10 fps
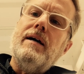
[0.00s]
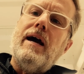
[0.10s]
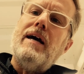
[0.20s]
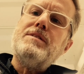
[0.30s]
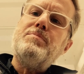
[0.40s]

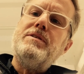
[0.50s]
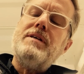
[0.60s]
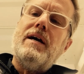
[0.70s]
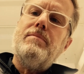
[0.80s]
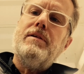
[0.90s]
aspirin
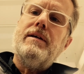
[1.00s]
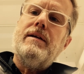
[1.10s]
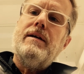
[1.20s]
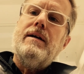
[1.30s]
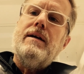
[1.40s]
tablet.
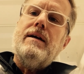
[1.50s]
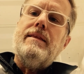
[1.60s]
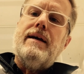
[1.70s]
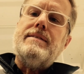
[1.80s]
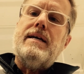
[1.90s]

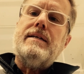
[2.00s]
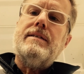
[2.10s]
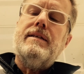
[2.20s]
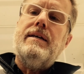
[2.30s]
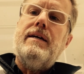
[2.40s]
That's
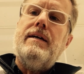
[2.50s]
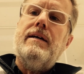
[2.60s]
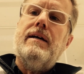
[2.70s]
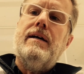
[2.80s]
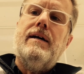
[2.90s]
actually
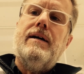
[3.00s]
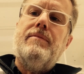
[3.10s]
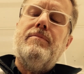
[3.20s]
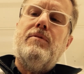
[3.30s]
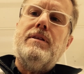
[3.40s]

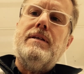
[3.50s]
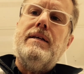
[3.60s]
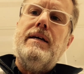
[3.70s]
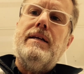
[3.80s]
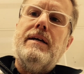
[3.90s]
what the
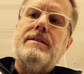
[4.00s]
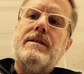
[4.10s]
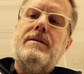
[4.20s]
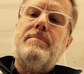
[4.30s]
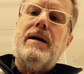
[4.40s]
DNA is
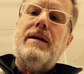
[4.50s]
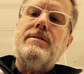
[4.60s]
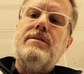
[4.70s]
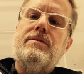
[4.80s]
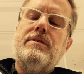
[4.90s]
going to bind
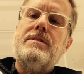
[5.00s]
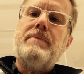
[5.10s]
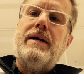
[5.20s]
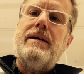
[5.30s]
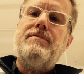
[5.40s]
to. It's
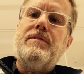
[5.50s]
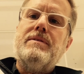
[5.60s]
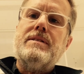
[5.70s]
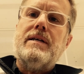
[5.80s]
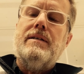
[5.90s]
made from the
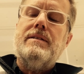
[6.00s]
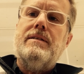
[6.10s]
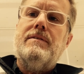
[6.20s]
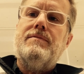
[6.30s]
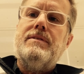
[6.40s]

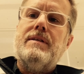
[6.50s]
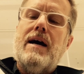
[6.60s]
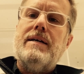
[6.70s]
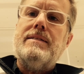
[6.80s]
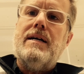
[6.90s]
skeleton of
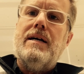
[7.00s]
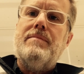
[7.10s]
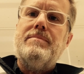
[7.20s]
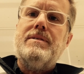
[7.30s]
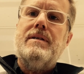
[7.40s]

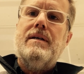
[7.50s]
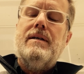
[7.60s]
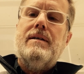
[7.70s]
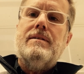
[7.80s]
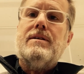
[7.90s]
diatoms.
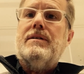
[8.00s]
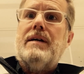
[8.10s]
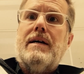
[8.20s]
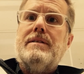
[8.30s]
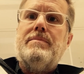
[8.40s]
It's called
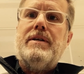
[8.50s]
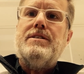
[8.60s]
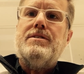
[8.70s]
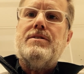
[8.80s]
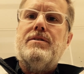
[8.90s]

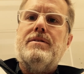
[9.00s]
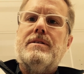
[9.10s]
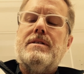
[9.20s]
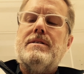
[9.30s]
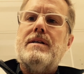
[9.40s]
diatomaceous earth.
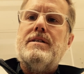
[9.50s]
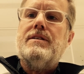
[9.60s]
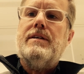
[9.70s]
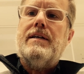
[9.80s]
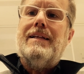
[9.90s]
It's
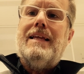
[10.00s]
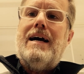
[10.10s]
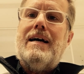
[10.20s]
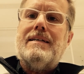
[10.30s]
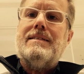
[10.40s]
essentially
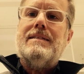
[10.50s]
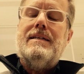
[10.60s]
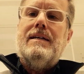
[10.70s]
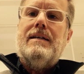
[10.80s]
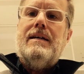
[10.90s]
glass.
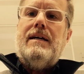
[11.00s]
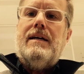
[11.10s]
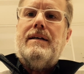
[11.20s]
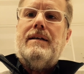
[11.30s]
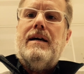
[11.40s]

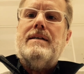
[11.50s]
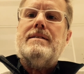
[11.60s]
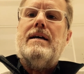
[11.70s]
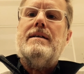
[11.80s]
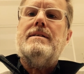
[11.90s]
And glass
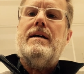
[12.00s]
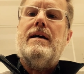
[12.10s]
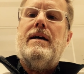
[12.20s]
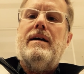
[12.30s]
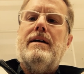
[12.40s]
has
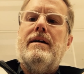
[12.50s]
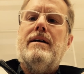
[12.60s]
a